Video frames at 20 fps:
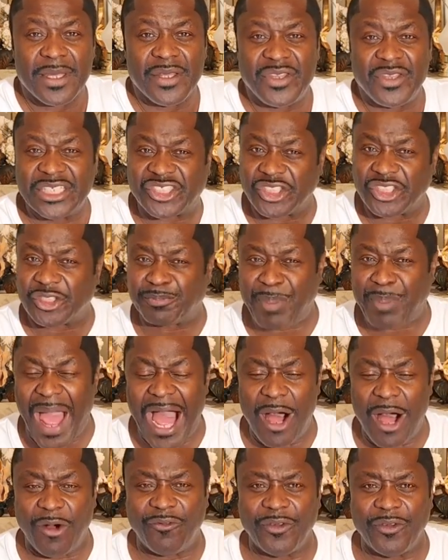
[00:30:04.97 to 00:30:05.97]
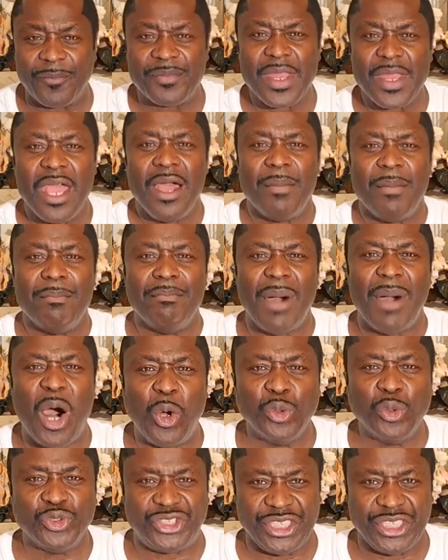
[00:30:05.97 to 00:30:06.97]
This is powerful.
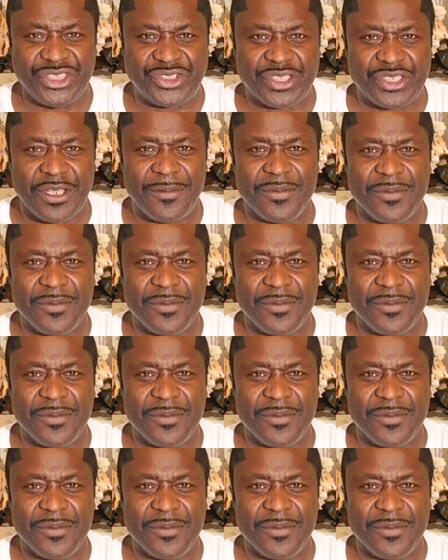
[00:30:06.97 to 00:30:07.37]
Moses,